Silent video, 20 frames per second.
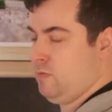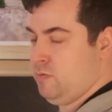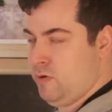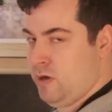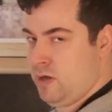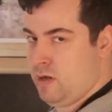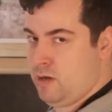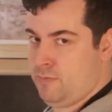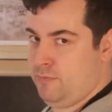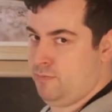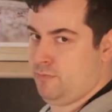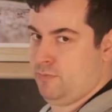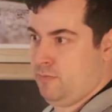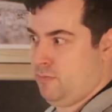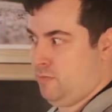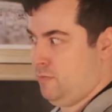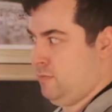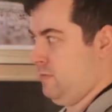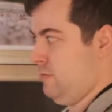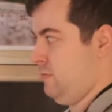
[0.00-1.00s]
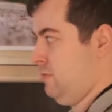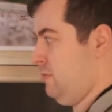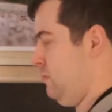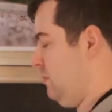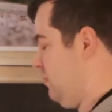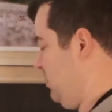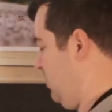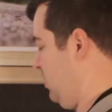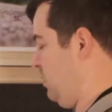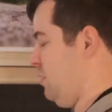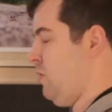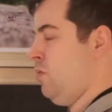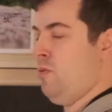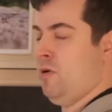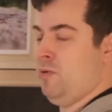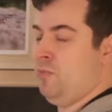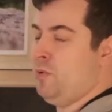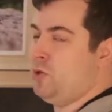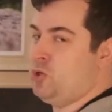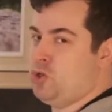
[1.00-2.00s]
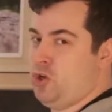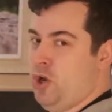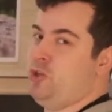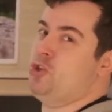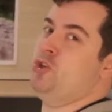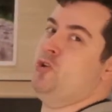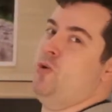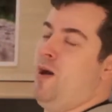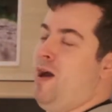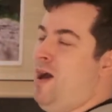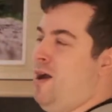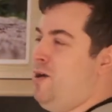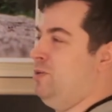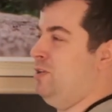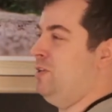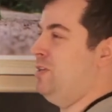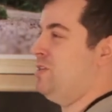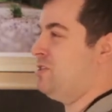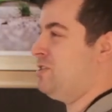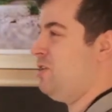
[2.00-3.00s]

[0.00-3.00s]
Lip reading: well, no one will judge you how this